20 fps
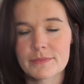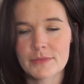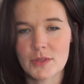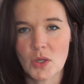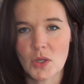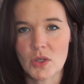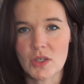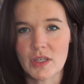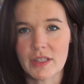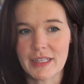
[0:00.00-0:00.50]

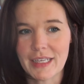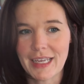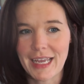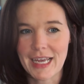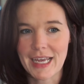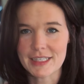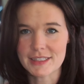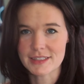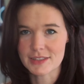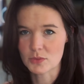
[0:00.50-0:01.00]
Hold on, the
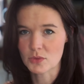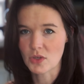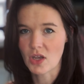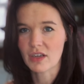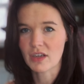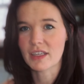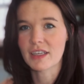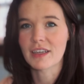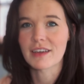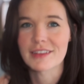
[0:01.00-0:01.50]
cat's
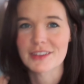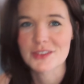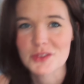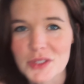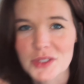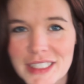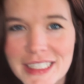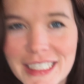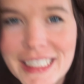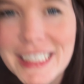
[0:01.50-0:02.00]
knocking on the door to get